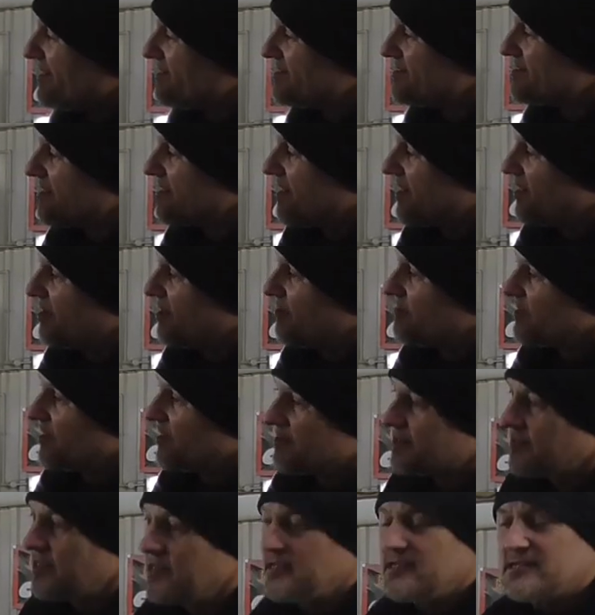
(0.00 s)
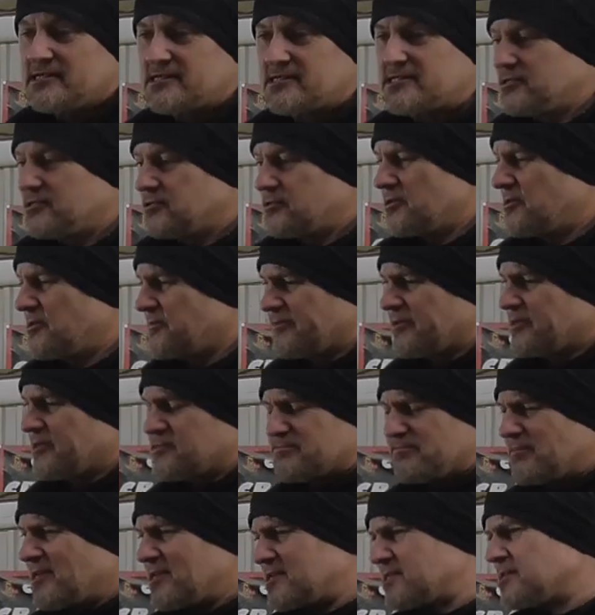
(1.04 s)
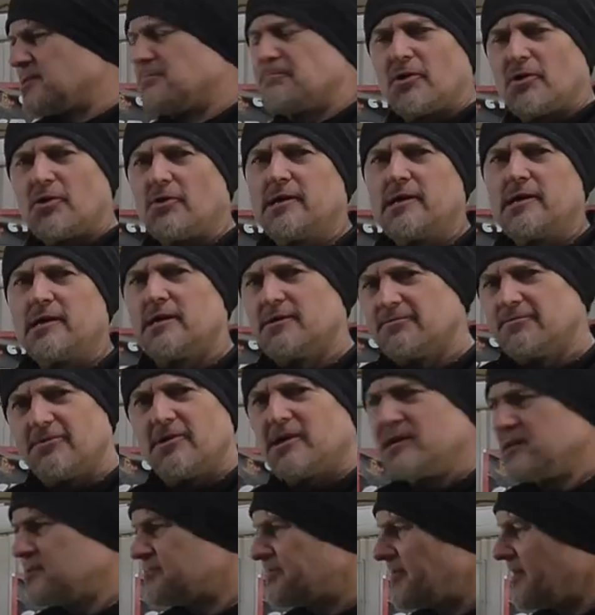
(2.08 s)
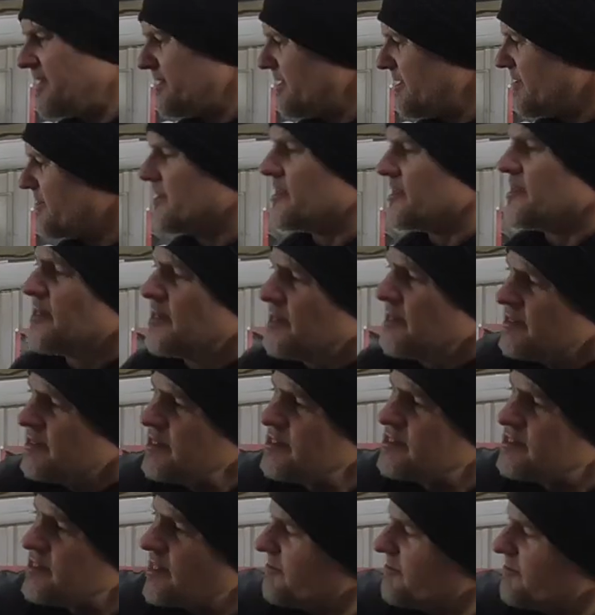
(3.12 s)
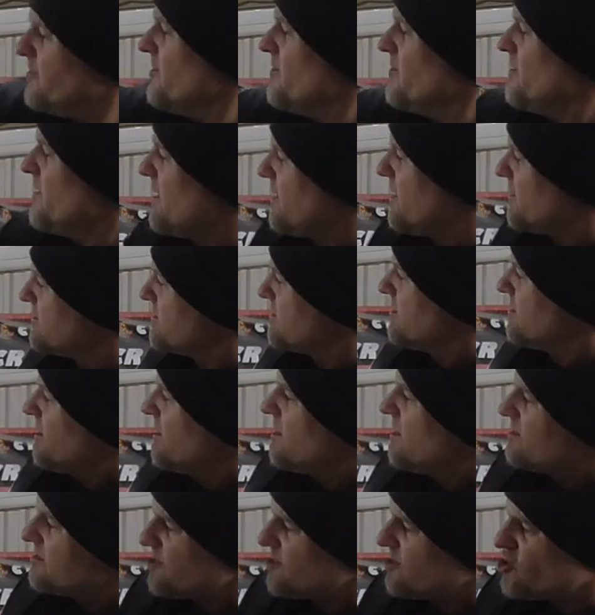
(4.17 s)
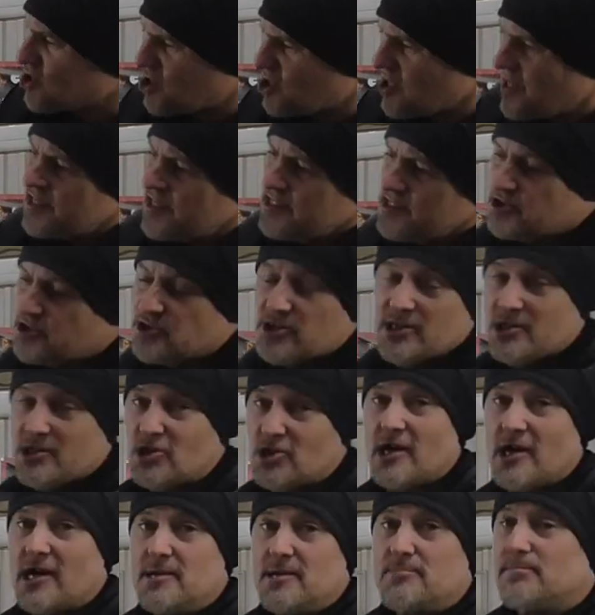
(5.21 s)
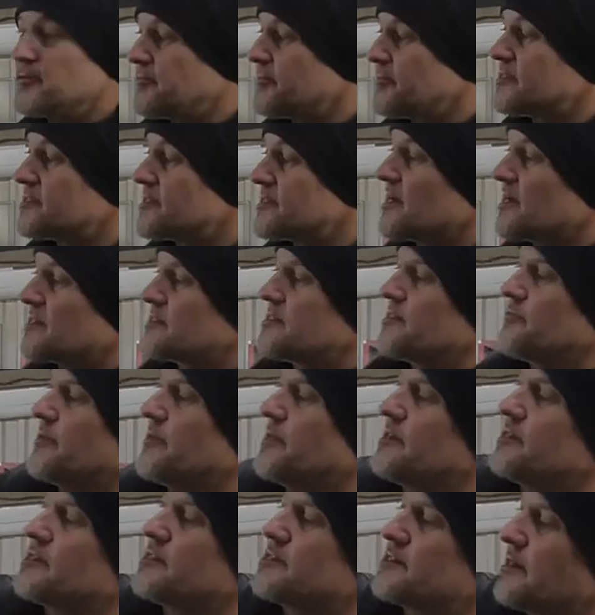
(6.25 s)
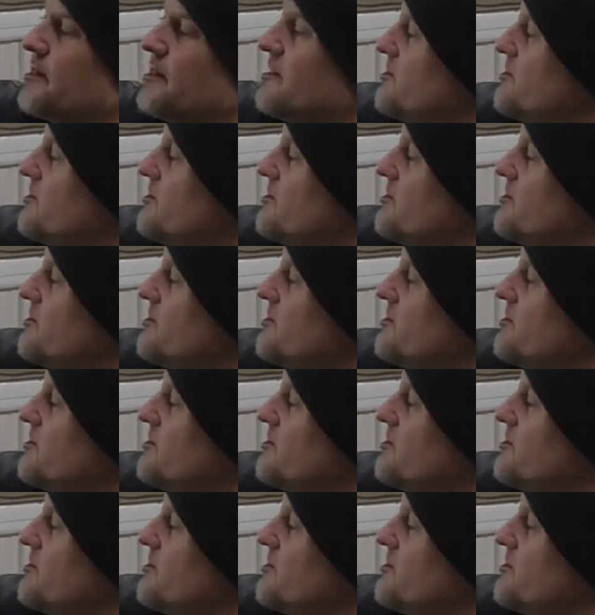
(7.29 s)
this, I think sort of has missed the point of why it's been done. I've done this to change the shape of the taxi window so